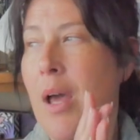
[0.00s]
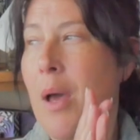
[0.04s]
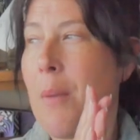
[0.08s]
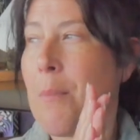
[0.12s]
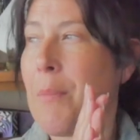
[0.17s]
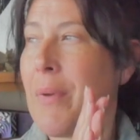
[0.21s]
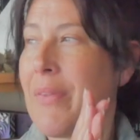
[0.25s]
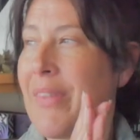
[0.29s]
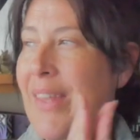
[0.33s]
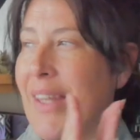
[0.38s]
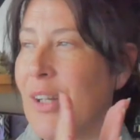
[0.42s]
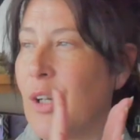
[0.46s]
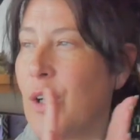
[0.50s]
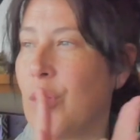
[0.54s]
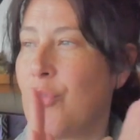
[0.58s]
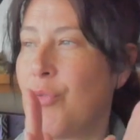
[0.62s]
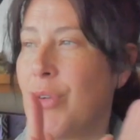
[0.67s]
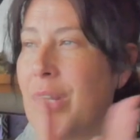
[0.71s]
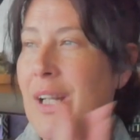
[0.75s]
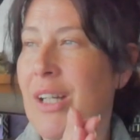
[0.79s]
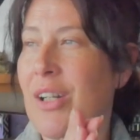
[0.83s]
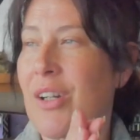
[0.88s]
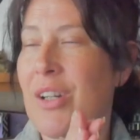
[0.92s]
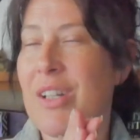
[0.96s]
But then I
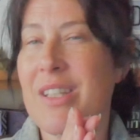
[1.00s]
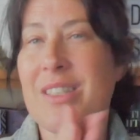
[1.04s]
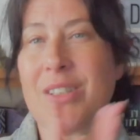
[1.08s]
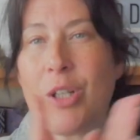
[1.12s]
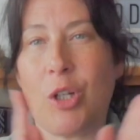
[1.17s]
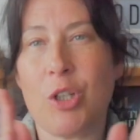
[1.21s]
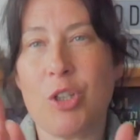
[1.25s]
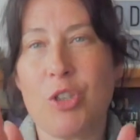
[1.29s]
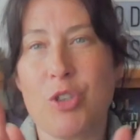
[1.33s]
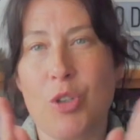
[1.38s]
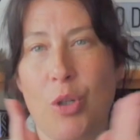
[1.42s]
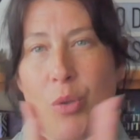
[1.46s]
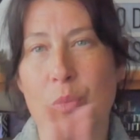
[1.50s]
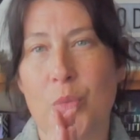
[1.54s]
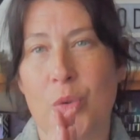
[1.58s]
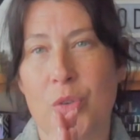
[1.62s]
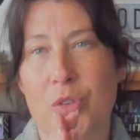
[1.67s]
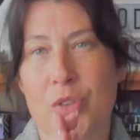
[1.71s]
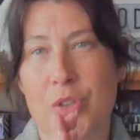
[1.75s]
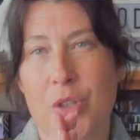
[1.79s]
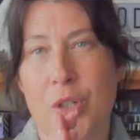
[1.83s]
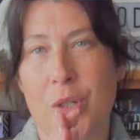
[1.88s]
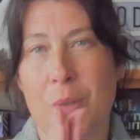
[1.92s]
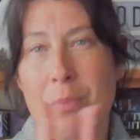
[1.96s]
realized I don't
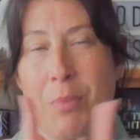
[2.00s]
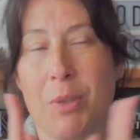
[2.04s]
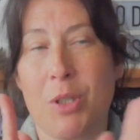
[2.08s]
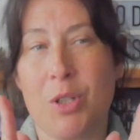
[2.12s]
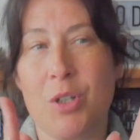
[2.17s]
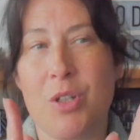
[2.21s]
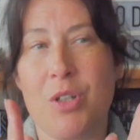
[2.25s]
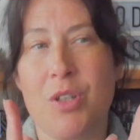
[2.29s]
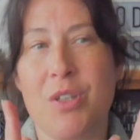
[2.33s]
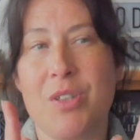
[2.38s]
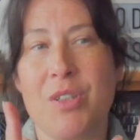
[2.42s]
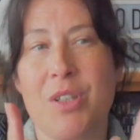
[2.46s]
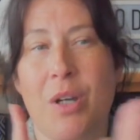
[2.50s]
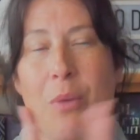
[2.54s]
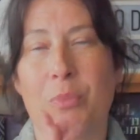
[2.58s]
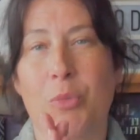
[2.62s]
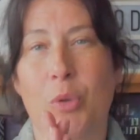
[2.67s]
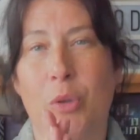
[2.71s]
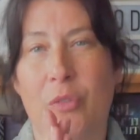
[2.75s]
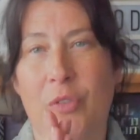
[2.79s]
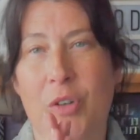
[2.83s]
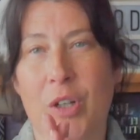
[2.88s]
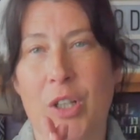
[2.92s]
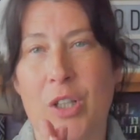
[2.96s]
want to, because I'm
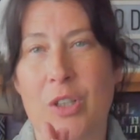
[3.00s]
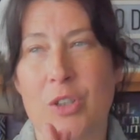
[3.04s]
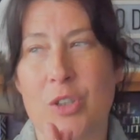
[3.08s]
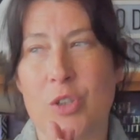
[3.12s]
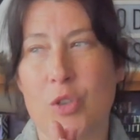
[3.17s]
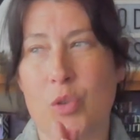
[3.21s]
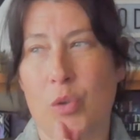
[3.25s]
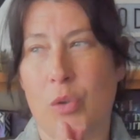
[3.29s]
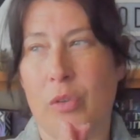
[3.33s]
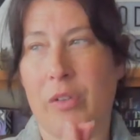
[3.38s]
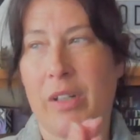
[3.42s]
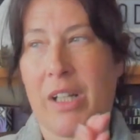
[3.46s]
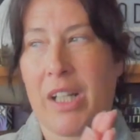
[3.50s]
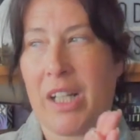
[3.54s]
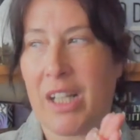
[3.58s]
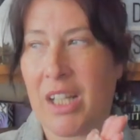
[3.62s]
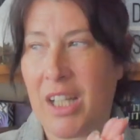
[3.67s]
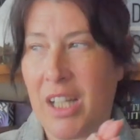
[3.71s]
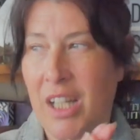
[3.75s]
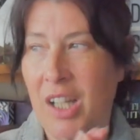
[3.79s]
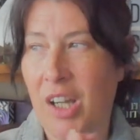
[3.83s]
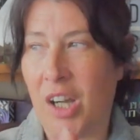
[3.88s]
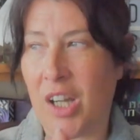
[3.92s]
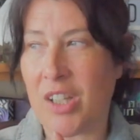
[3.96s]
not very good at drawing.
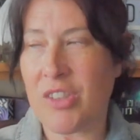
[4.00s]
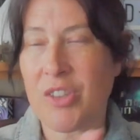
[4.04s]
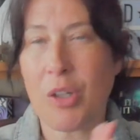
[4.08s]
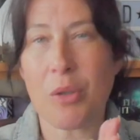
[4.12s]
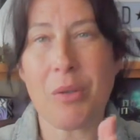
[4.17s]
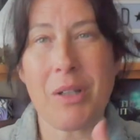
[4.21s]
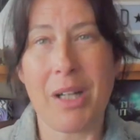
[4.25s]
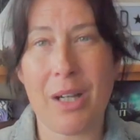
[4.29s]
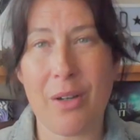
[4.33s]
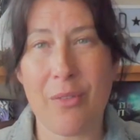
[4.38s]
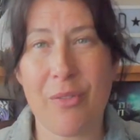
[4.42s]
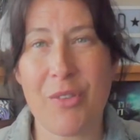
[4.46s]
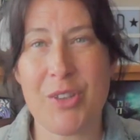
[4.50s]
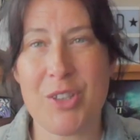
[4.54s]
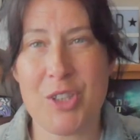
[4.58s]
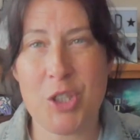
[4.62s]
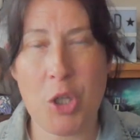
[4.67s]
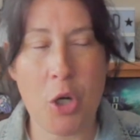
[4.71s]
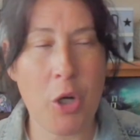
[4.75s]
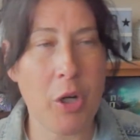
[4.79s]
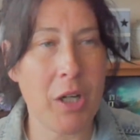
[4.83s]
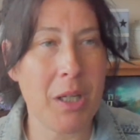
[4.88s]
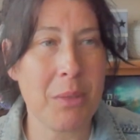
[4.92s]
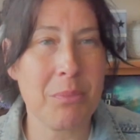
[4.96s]
I don't have the
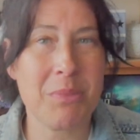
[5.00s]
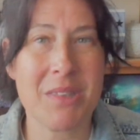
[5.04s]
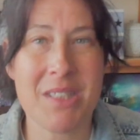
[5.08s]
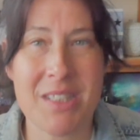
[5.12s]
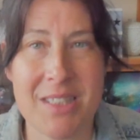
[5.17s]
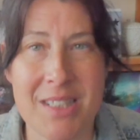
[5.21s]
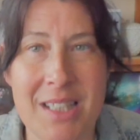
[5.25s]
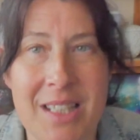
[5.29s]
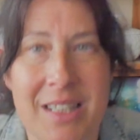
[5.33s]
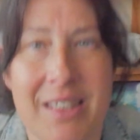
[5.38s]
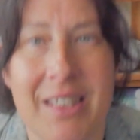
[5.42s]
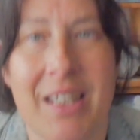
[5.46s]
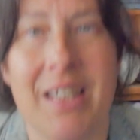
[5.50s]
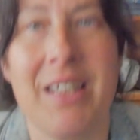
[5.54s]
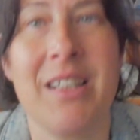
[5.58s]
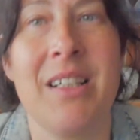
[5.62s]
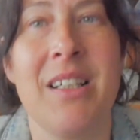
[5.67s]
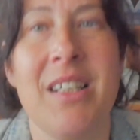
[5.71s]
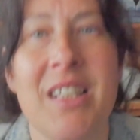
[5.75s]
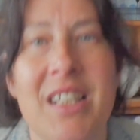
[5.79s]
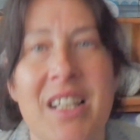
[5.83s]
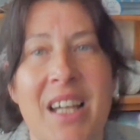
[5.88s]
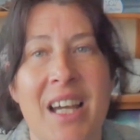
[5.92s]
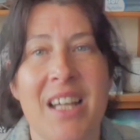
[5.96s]
time to sit there
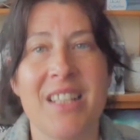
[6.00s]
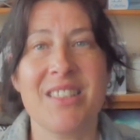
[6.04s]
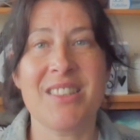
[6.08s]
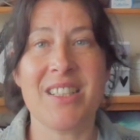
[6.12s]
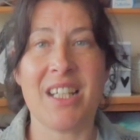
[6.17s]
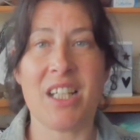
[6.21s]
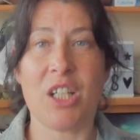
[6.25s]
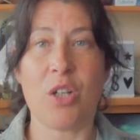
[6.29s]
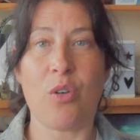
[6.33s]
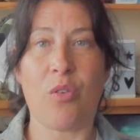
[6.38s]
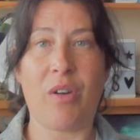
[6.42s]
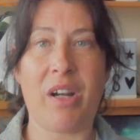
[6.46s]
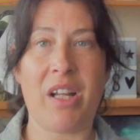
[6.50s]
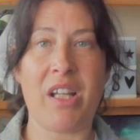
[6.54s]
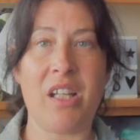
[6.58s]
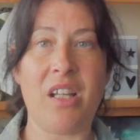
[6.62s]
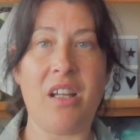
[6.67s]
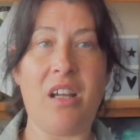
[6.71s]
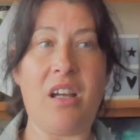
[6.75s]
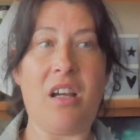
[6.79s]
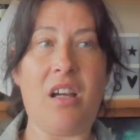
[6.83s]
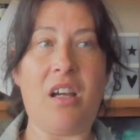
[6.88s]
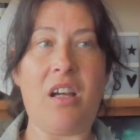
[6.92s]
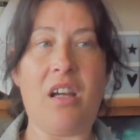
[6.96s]
and decorate
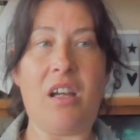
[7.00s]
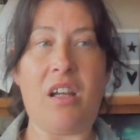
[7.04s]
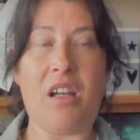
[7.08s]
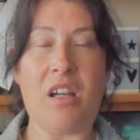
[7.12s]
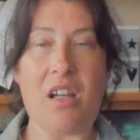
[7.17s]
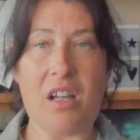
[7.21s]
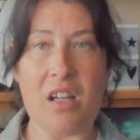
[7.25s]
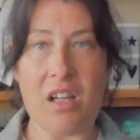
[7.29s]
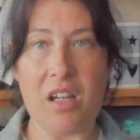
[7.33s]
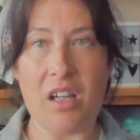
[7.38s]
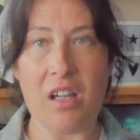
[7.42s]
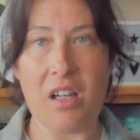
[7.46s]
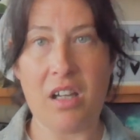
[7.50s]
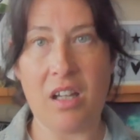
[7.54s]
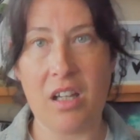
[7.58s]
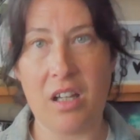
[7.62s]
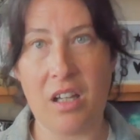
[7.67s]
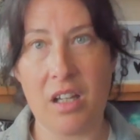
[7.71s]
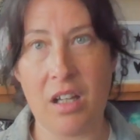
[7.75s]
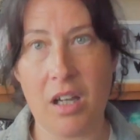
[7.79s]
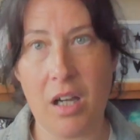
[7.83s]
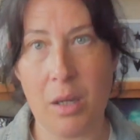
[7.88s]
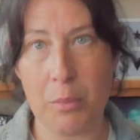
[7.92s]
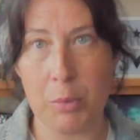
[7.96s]

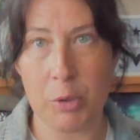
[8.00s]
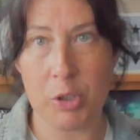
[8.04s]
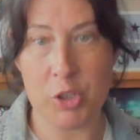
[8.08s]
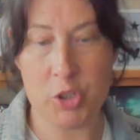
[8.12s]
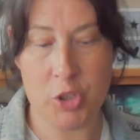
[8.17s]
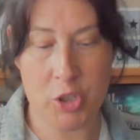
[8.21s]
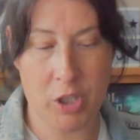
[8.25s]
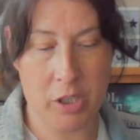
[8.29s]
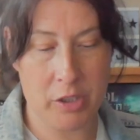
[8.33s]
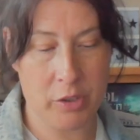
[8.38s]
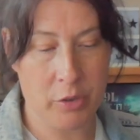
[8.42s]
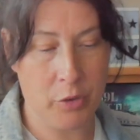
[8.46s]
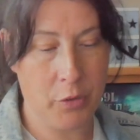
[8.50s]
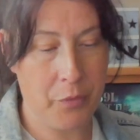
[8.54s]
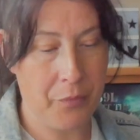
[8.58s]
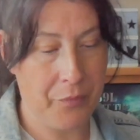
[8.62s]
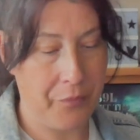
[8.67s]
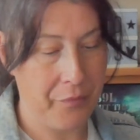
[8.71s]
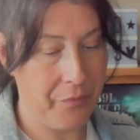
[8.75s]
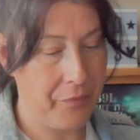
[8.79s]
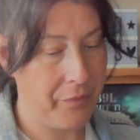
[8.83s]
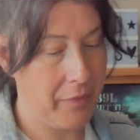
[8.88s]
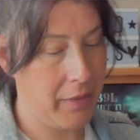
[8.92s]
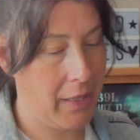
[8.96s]
a bullet journal,
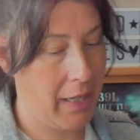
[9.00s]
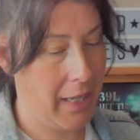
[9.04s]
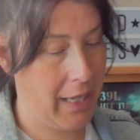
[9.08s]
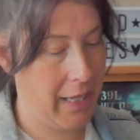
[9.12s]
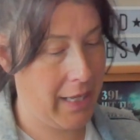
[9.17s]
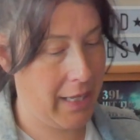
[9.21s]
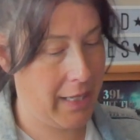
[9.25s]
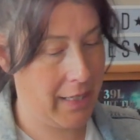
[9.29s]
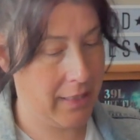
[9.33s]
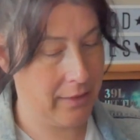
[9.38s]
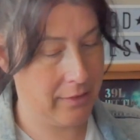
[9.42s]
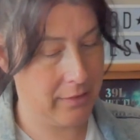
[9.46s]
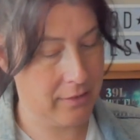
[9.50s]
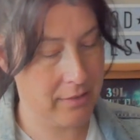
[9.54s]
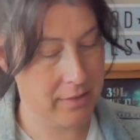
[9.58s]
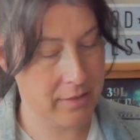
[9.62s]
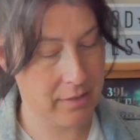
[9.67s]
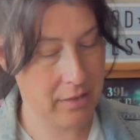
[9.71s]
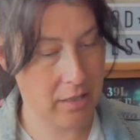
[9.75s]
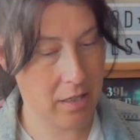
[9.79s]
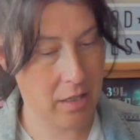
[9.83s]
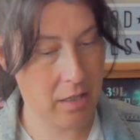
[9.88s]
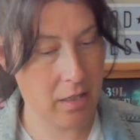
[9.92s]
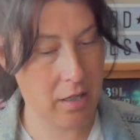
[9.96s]
and
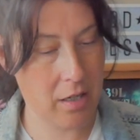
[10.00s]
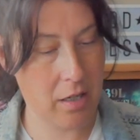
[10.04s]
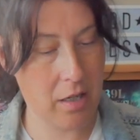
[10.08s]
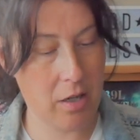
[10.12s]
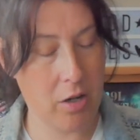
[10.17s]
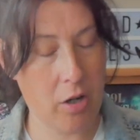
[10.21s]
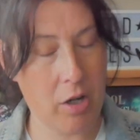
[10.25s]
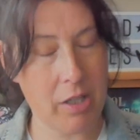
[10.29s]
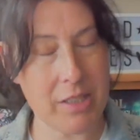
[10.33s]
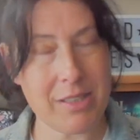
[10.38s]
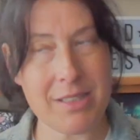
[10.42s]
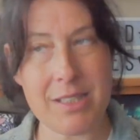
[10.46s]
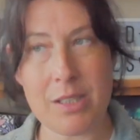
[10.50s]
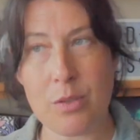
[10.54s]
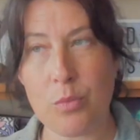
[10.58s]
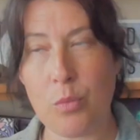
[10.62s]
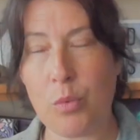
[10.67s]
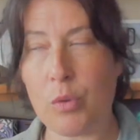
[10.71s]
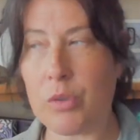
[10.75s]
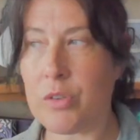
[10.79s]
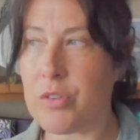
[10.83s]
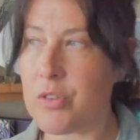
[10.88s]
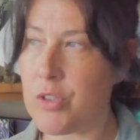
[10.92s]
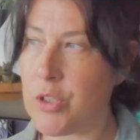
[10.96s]
I didn't
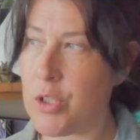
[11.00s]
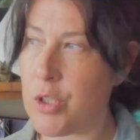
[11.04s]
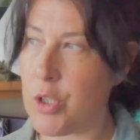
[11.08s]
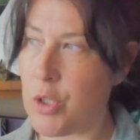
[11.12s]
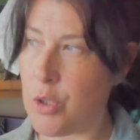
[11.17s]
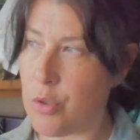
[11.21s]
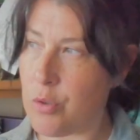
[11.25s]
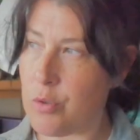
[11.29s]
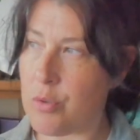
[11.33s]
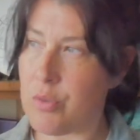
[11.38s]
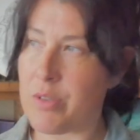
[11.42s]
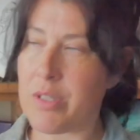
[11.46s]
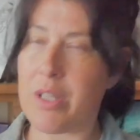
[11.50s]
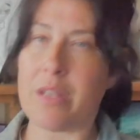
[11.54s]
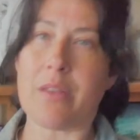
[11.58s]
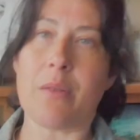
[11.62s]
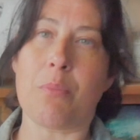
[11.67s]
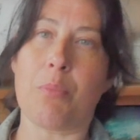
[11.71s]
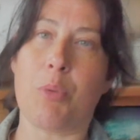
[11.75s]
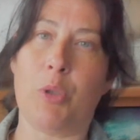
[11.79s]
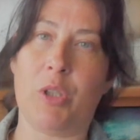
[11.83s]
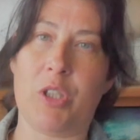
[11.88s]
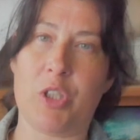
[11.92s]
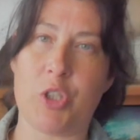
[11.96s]
want to use the
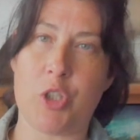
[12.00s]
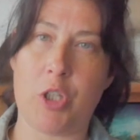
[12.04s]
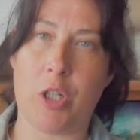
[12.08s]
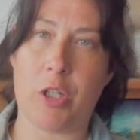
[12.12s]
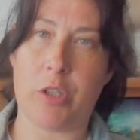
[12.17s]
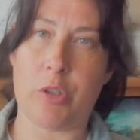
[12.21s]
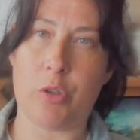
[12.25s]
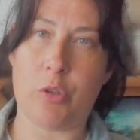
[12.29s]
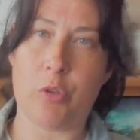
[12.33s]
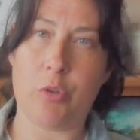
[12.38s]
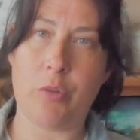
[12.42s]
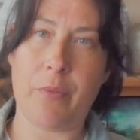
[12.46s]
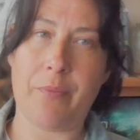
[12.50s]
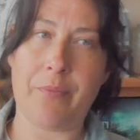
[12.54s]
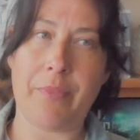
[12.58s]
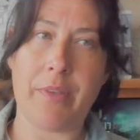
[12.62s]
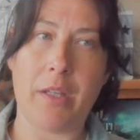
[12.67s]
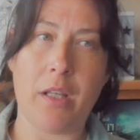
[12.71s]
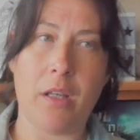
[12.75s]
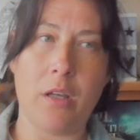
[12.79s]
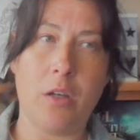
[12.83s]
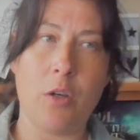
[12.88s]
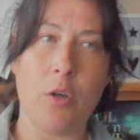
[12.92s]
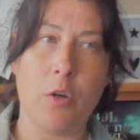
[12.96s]
bullet journal
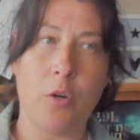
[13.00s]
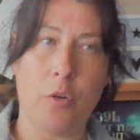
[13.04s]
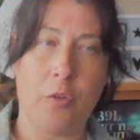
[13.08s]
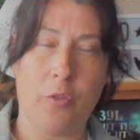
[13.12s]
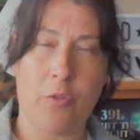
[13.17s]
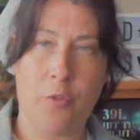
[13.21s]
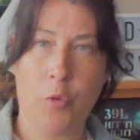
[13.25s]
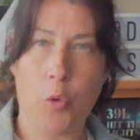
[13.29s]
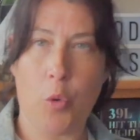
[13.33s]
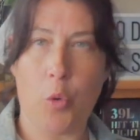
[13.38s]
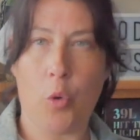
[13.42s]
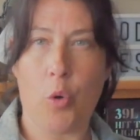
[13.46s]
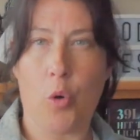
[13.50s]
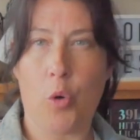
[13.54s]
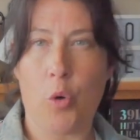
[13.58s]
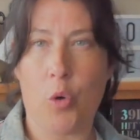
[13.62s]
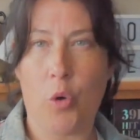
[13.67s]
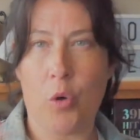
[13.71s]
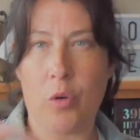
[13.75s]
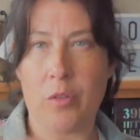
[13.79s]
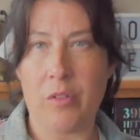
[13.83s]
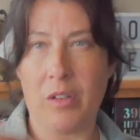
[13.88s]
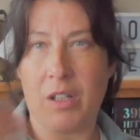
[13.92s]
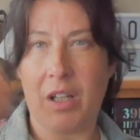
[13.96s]

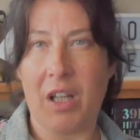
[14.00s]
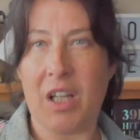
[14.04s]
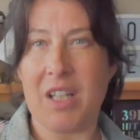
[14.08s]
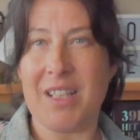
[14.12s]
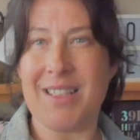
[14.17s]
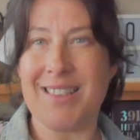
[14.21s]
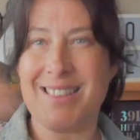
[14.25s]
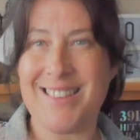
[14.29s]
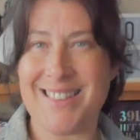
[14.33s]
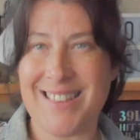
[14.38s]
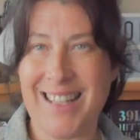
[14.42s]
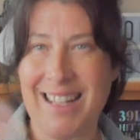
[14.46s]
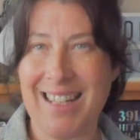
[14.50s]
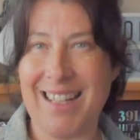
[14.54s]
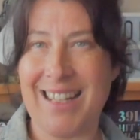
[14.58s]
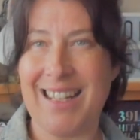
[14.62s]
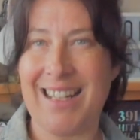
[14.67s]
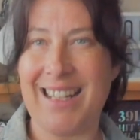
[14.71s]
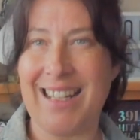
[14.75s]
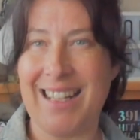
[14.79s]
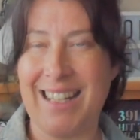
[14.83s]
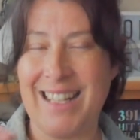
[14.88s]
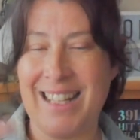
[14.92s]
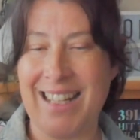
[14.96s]
for
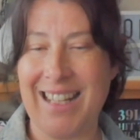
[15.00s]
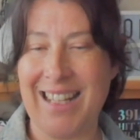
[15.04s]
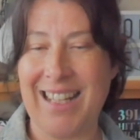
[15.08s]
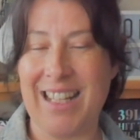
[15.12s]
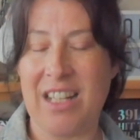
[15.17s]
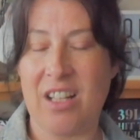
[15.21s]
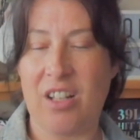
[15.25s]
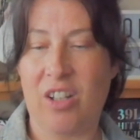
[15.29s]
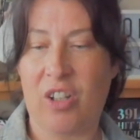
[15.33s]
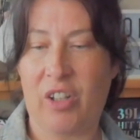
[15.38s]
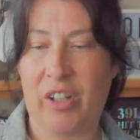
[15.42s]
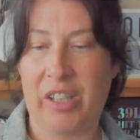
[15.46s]
daily